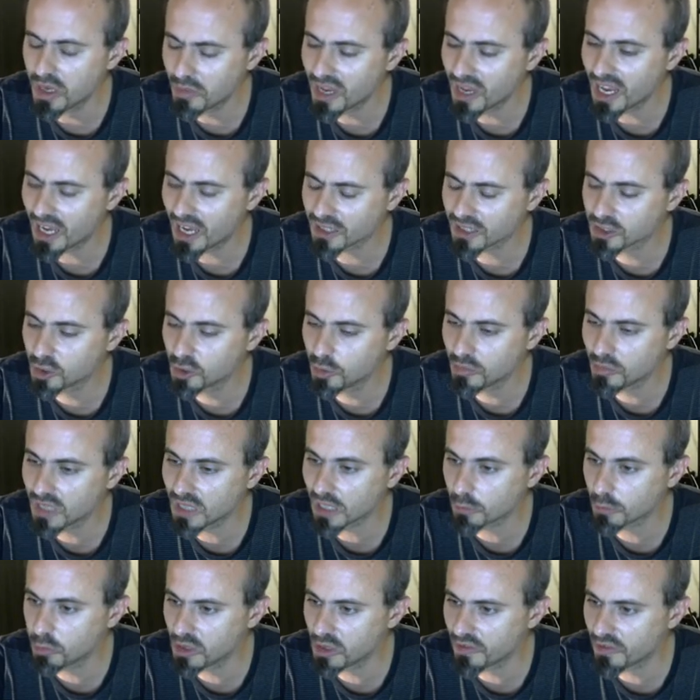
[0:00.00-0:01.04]
we may assume
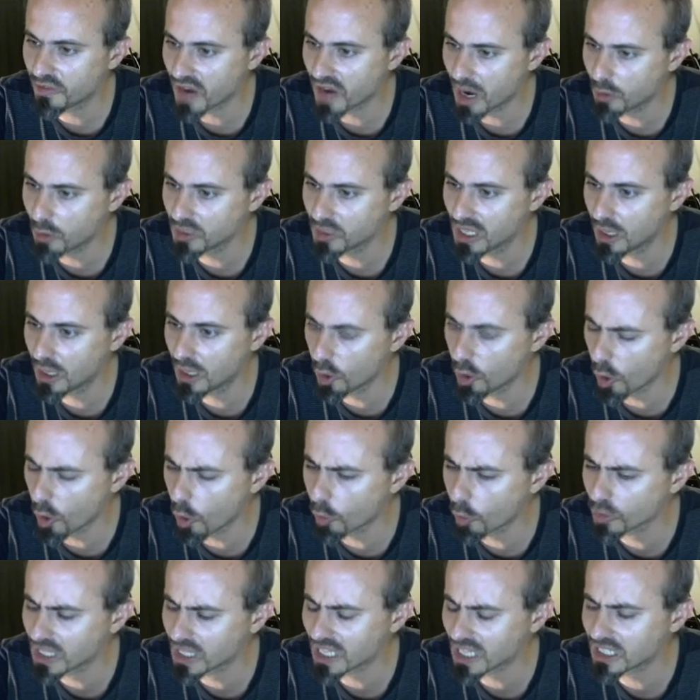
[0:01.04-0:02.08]
that we found a
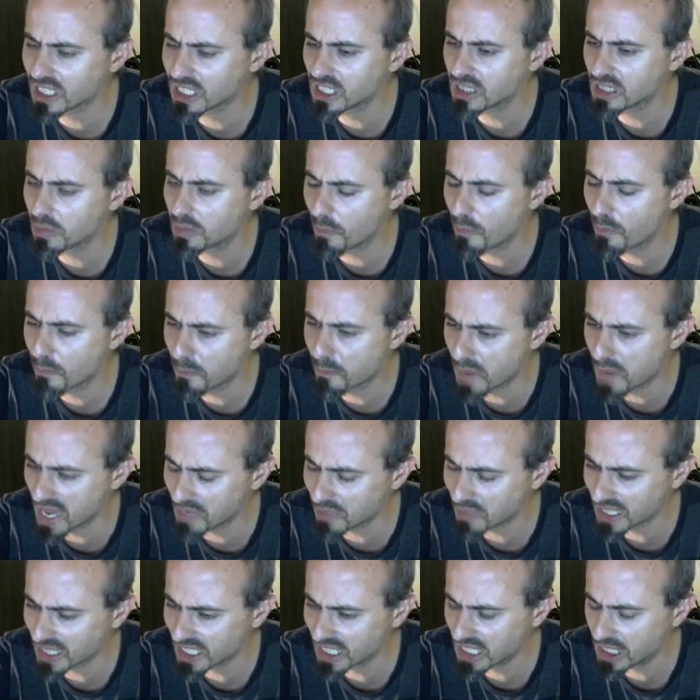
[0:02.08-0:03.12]
law that is
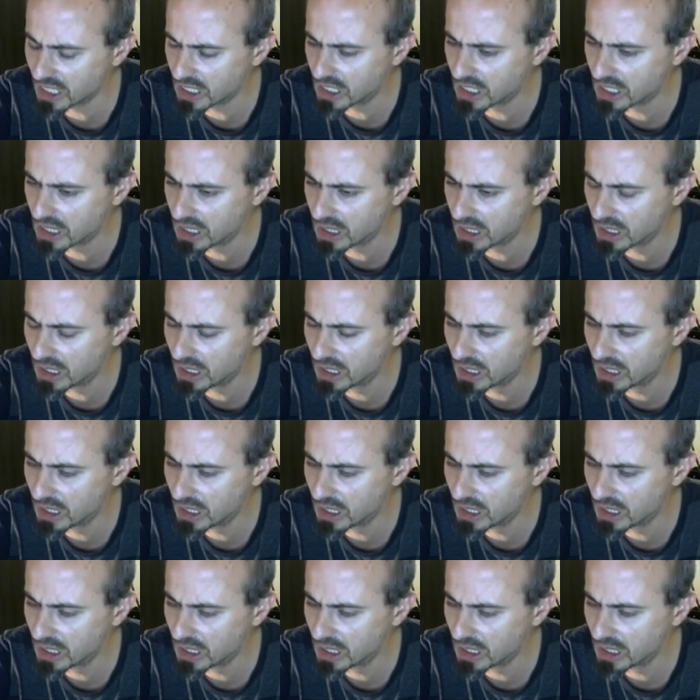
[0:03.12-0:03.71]
permanent.